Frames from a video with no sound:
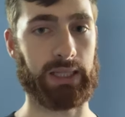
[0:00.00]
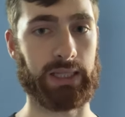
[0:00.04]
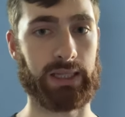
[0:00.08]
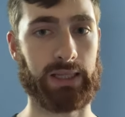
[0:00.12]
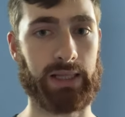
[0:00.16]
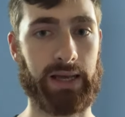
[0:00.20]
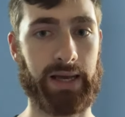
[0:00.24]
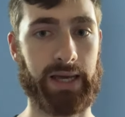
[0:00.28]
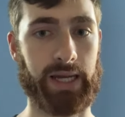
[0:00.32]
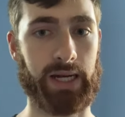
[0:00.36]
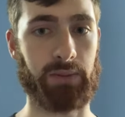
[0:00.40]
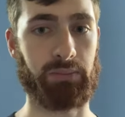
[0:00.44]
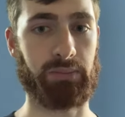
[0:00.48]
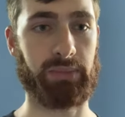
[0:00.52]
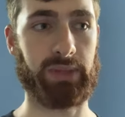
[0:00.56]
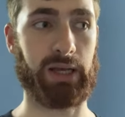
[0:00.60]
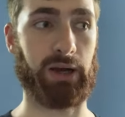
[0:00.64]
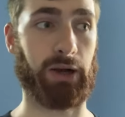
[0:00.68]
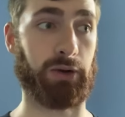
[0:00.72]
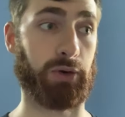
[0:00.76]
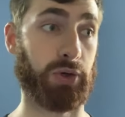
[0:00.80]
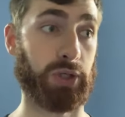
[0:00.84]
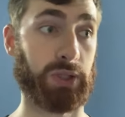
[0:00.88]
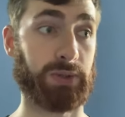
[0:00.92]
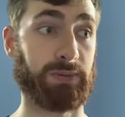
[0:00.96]
the lineup.
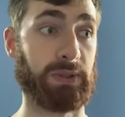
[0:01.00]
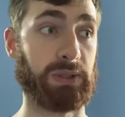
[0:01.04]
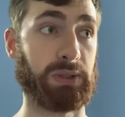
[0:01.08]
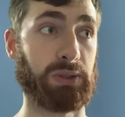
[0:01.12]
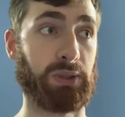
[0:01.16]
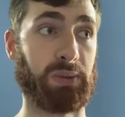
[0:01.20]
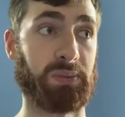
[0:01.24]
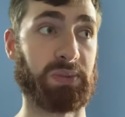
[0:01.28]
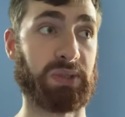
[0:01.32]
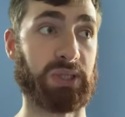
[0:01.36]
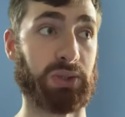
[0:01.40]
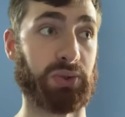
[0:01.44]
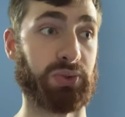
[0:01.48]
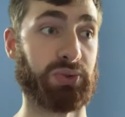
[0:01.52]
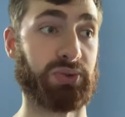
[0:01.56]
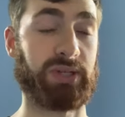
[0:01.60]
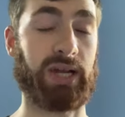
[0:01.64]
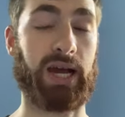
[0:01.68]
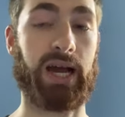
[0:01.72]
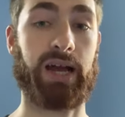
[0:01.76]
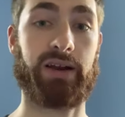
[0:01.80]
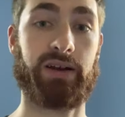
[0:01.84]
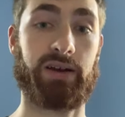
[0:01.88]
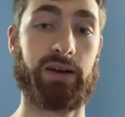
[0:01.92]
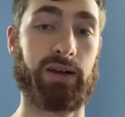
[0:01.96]
Now, of course, Vince Williams is
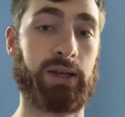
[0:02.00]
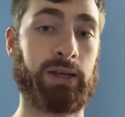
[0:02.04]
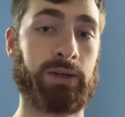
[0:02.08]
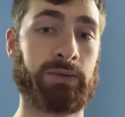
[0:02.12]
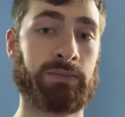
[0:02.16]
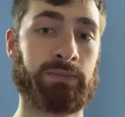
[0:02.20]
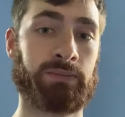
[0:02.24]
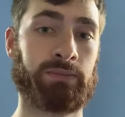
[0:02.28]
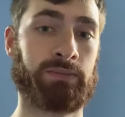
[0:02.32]
retired.